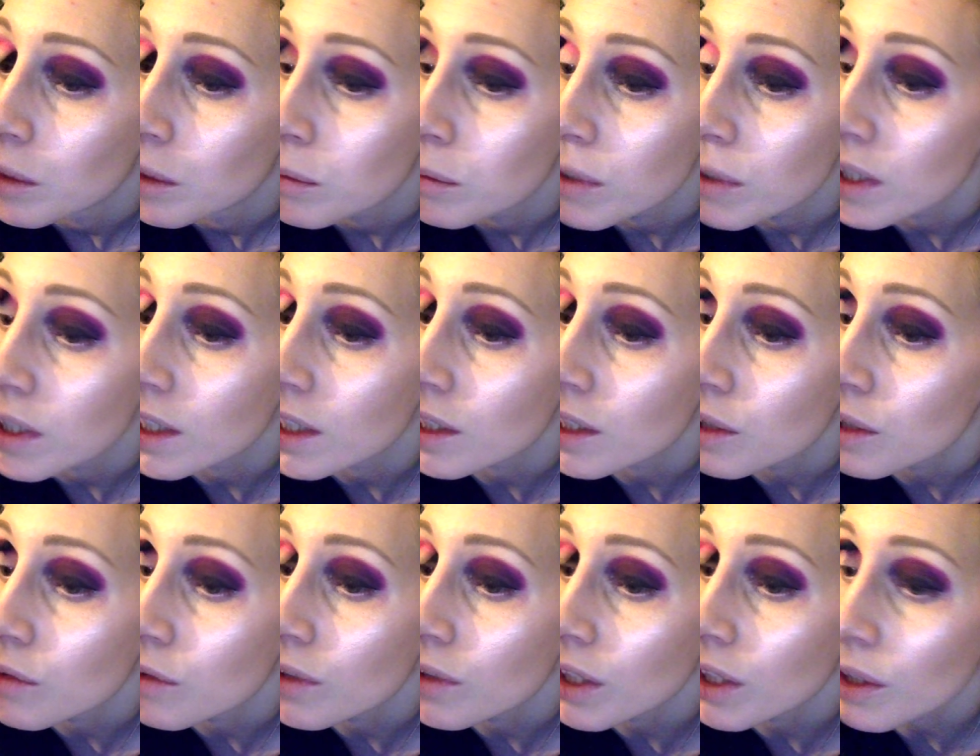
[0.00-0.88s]
But
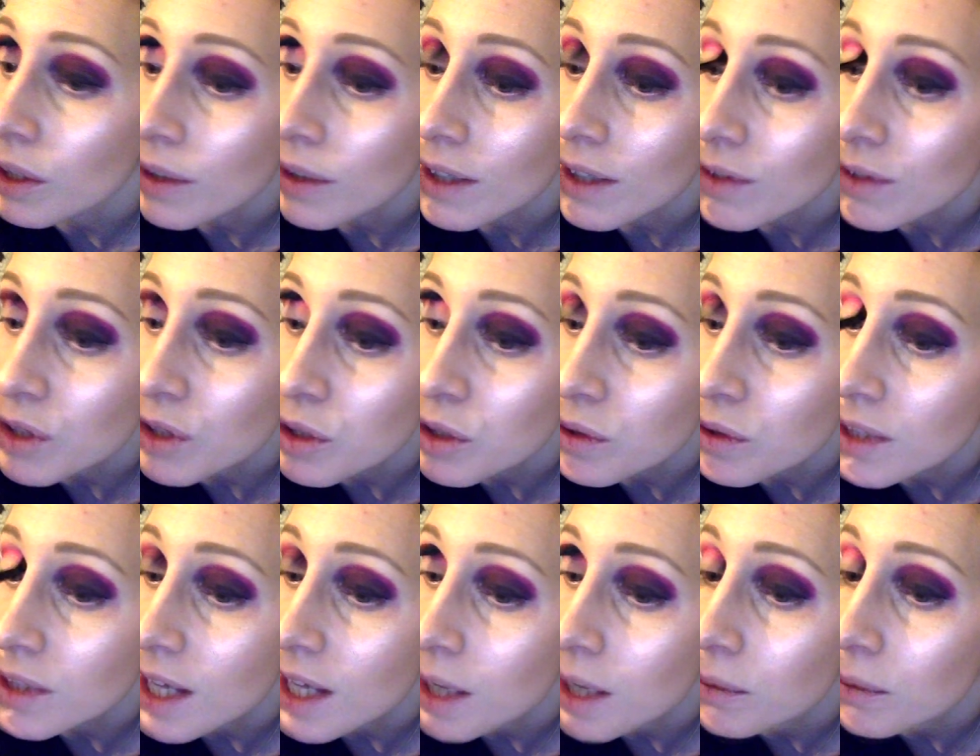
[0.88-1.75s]
you really don't have to do
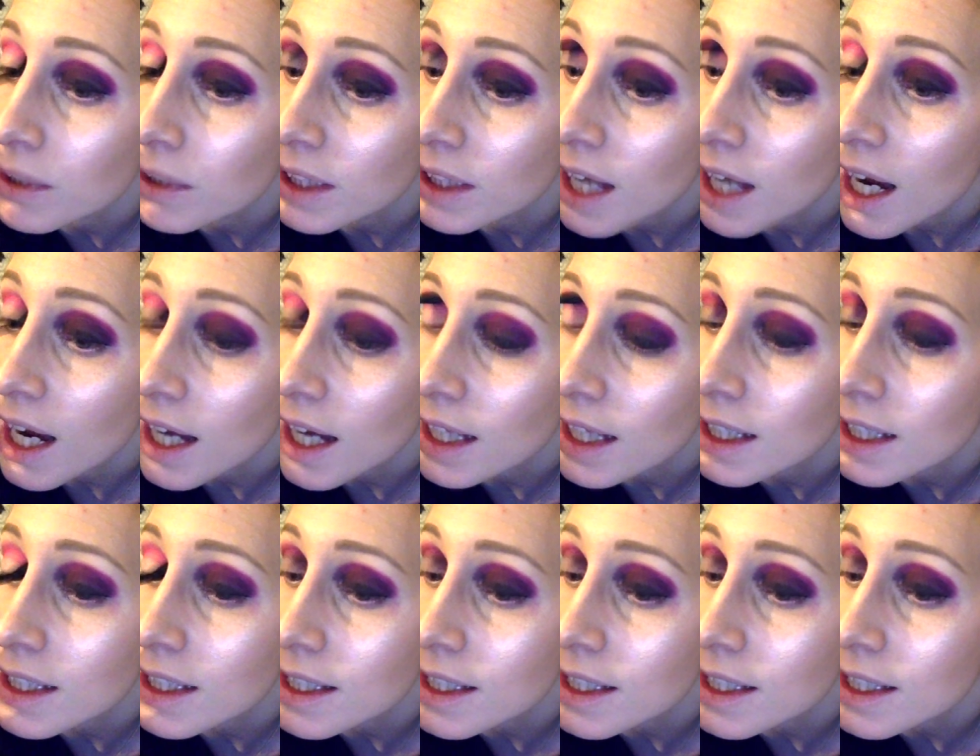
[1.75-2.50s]
that with the eye that's